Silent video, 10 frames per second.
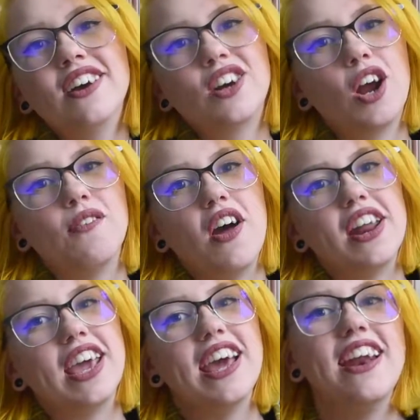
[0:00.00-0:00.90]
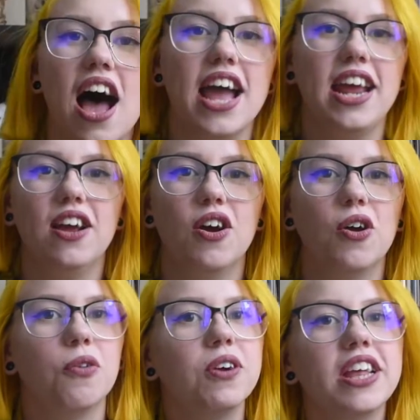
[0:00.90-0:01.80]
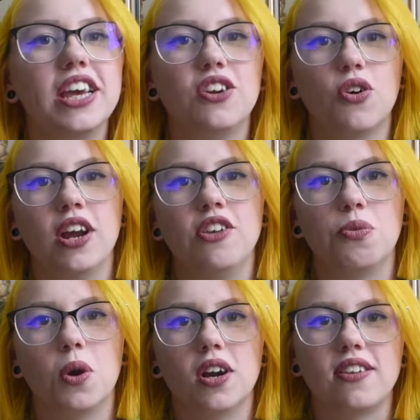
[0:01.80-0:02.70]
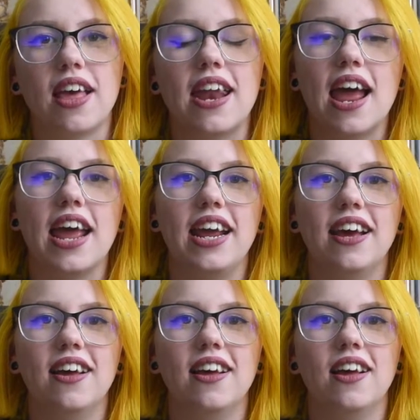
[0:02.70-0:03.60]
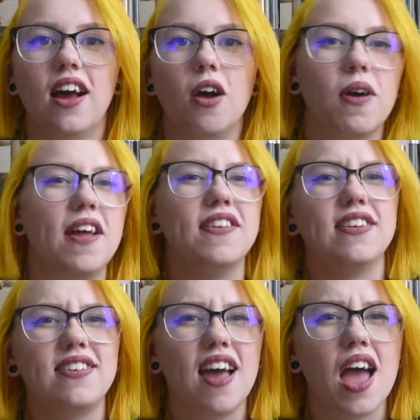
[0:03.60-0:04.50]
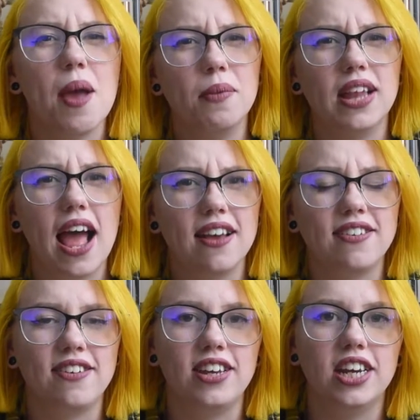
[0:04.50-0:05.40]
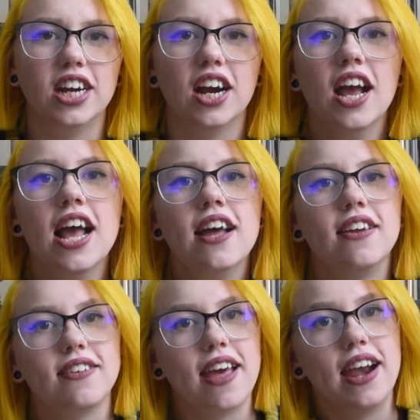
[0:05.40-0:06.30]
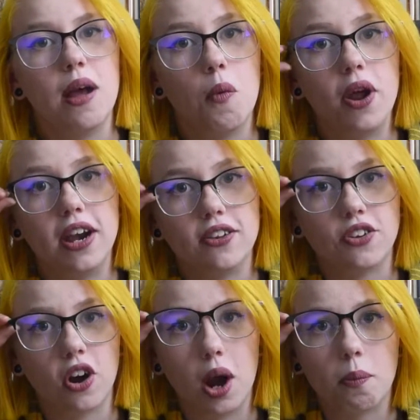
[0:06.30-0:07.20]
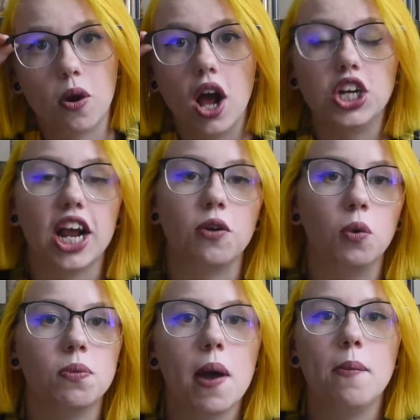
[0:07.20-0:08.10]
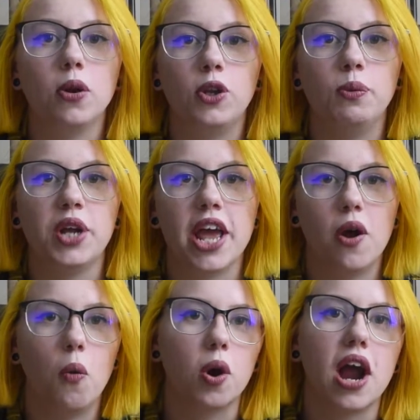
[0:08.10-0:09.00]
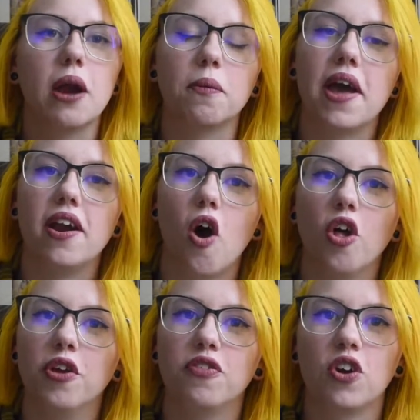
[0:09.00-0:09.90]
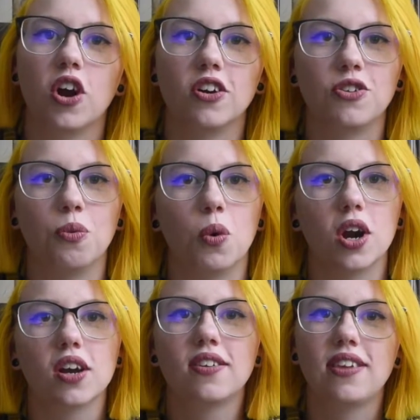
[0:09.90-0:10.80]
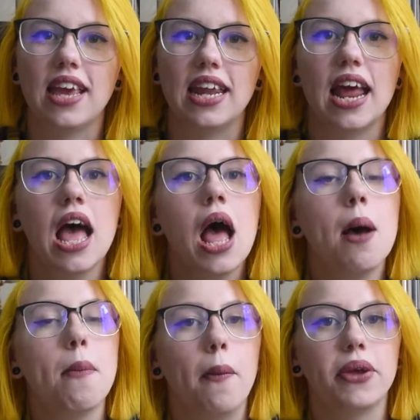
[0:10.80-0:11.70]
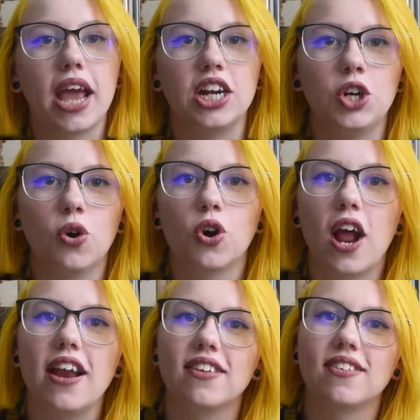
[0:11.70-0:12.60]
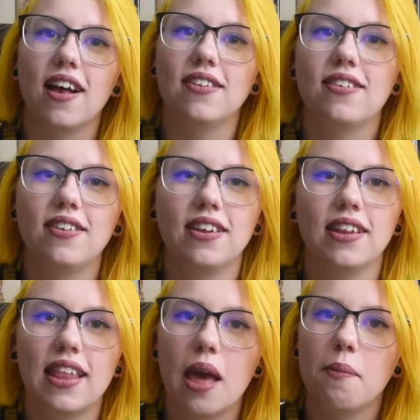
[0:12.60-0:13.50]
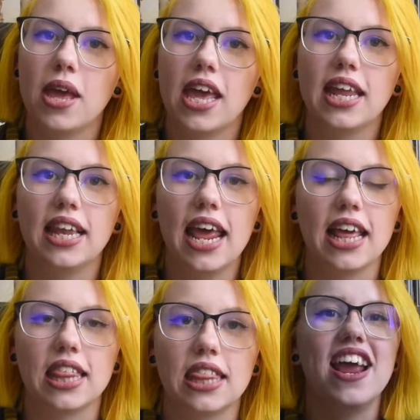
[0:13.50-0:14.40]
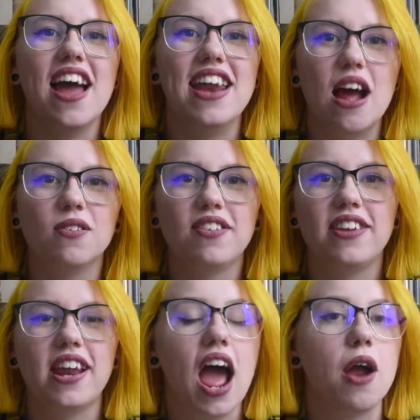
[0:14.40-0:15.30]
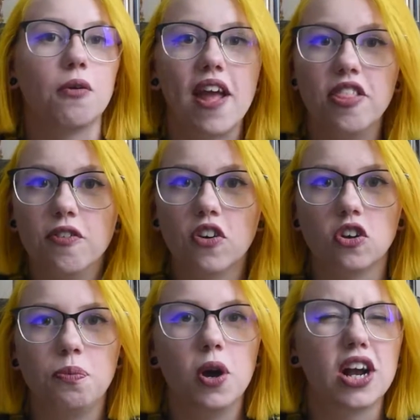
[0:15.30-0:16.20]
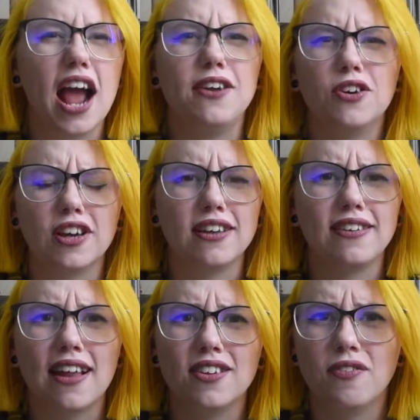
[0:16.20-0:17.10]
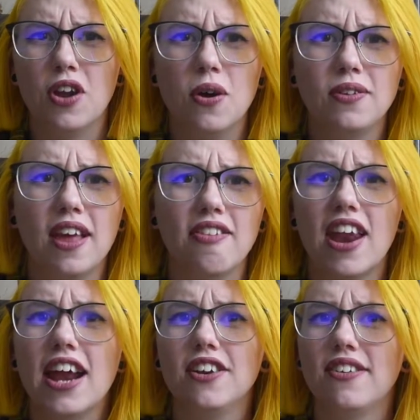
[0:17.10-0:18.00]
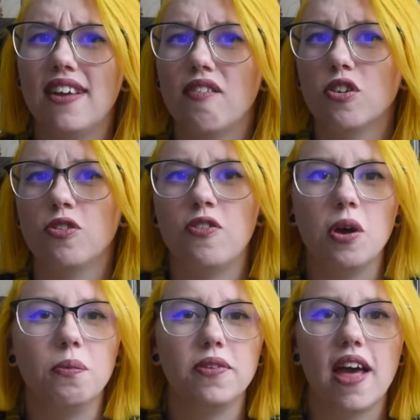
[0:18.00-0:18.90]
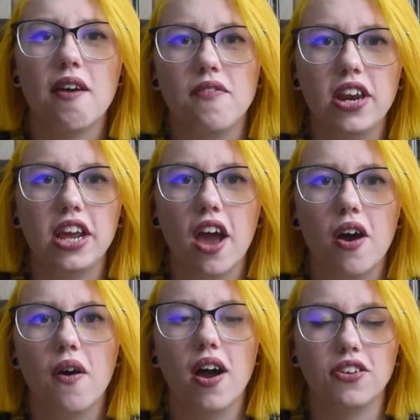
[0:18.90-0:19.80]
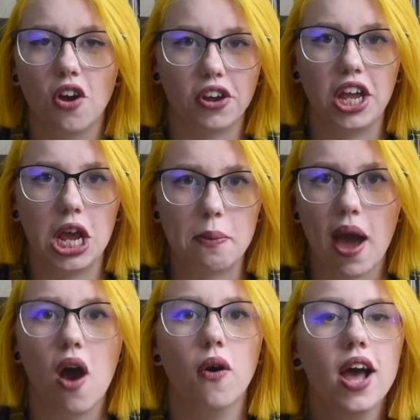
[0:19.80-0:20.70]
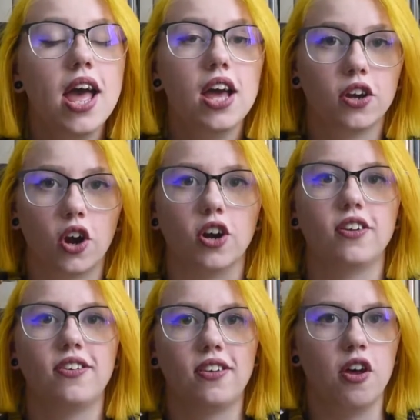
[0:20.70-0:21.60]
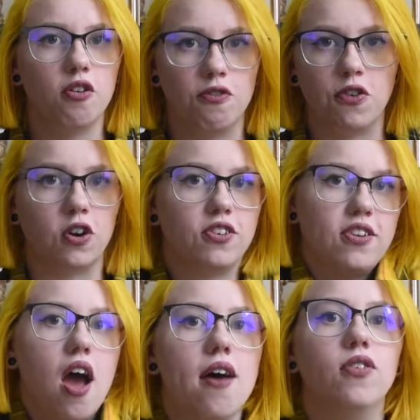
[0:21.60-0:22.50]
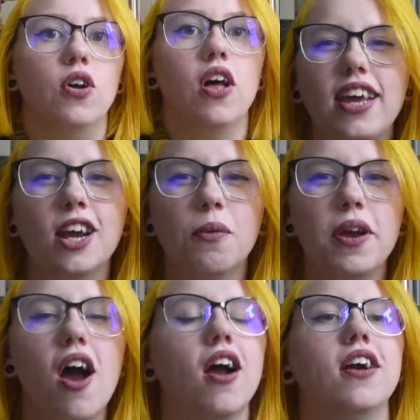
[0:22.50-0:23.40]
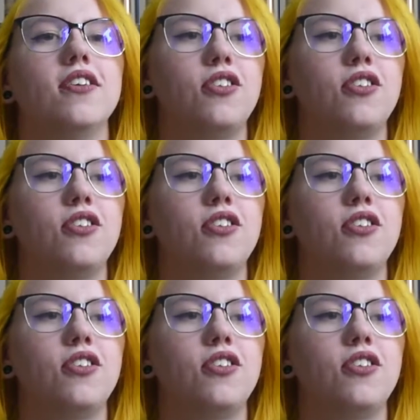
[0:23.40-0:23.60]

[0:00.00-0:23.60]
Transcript: Kurt Vonnegut. I really adore his works, and around this time last year, decided I wanted to start a project with my booktube channel where I read all of Kurt's works in publication order and discussed them at length. I announced it, I read the first book, I took extensive notes, and then I just never filmed that video talking about Kurt's first novel. Here we are.